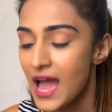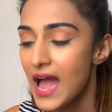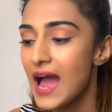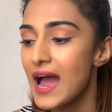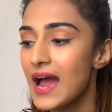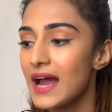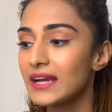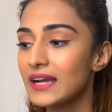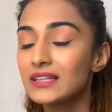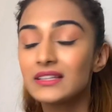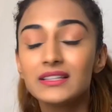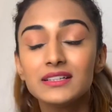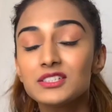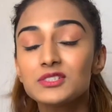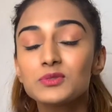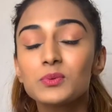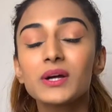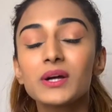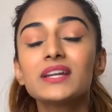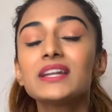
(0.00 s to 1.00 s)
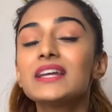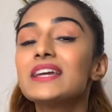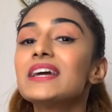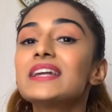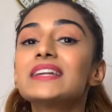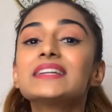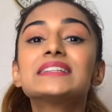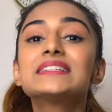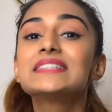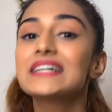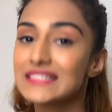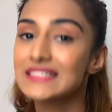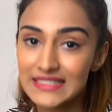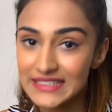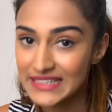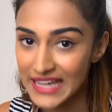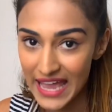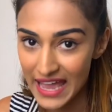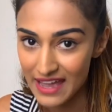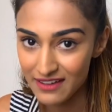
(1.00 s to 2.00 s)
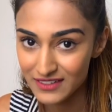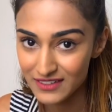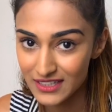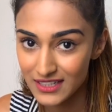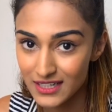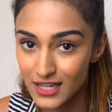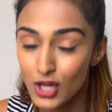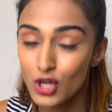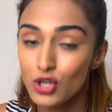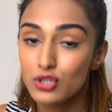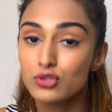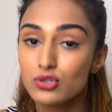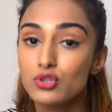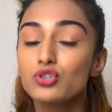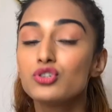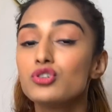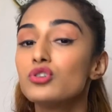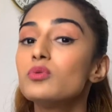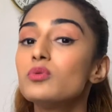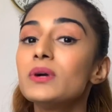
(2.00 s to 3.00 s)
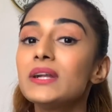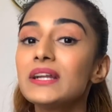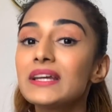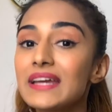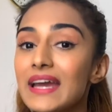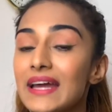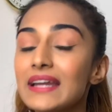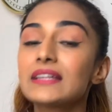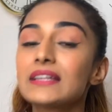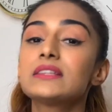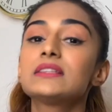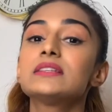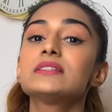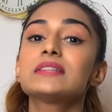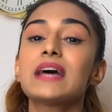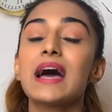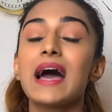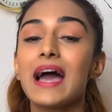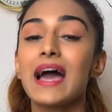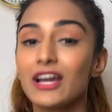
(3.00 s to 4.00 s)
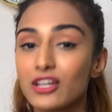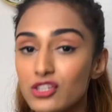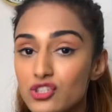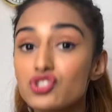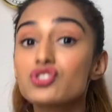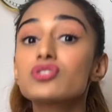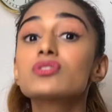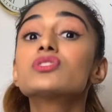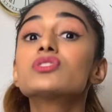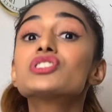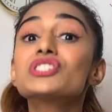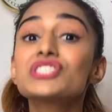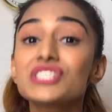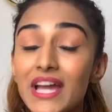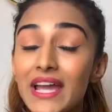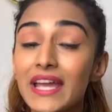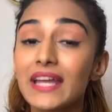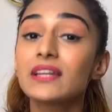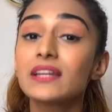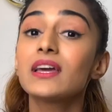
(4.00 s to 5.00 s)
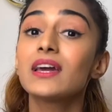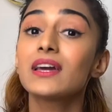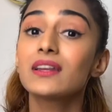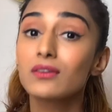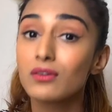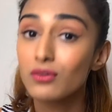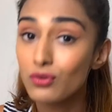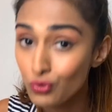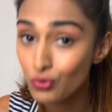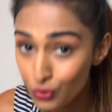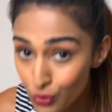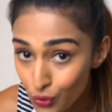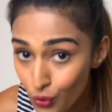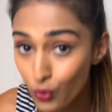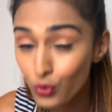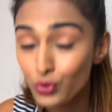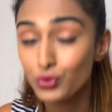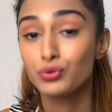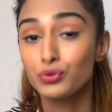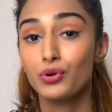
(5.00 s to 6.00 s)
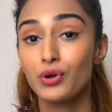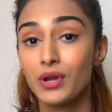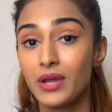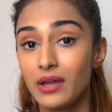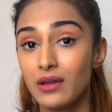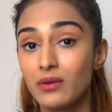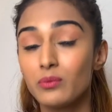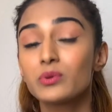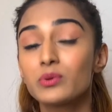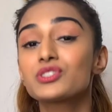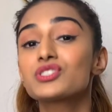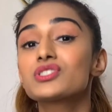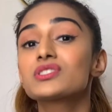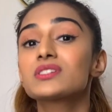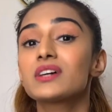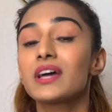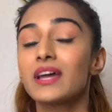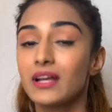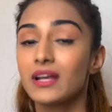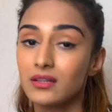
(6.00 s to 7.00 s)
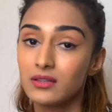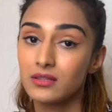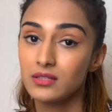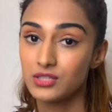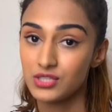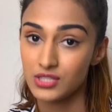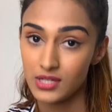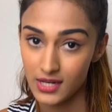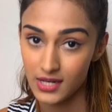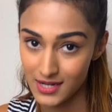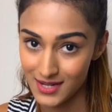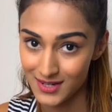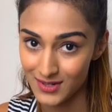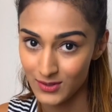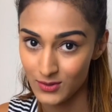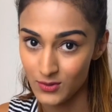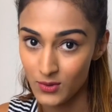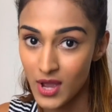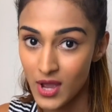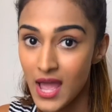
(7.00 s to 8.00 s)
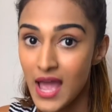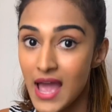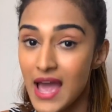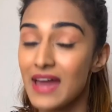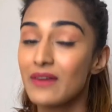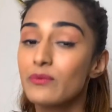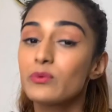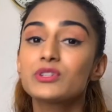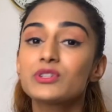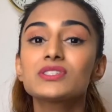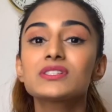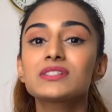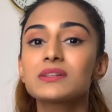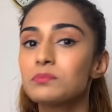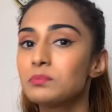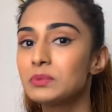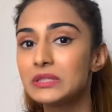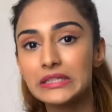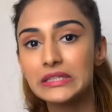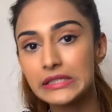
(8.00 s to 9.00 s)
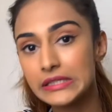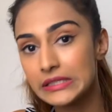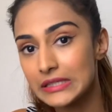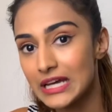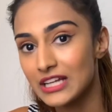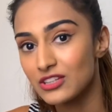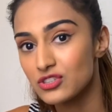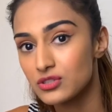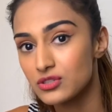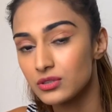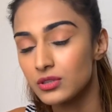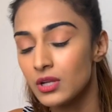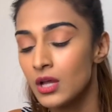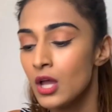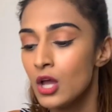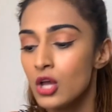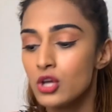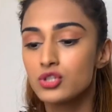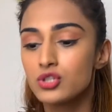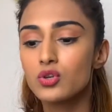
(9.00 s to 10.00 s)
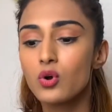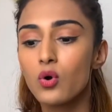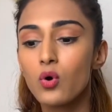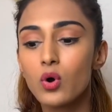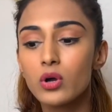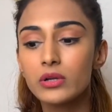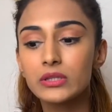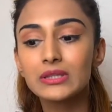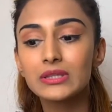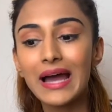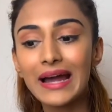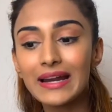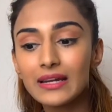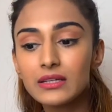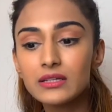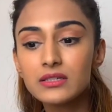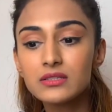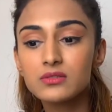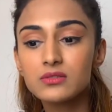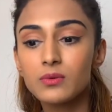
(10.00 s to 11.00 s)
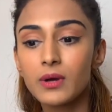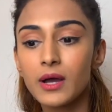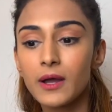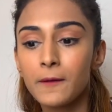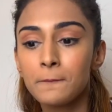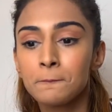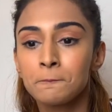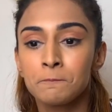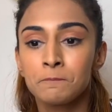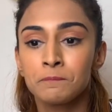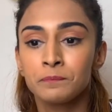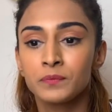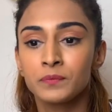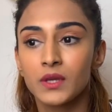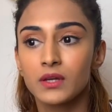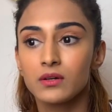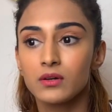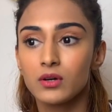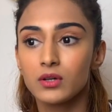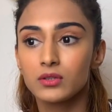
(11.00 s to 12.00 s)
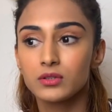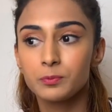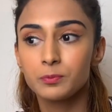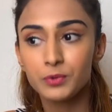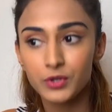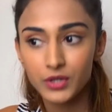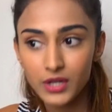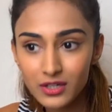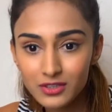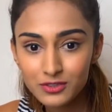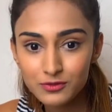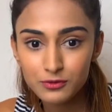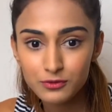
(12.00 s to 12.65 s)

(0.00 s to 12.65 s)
and this one doesn't have it. So you will get this actual shine and glow to your hair, which is a healthy shine and glow, and which is completely natural. So that is why the products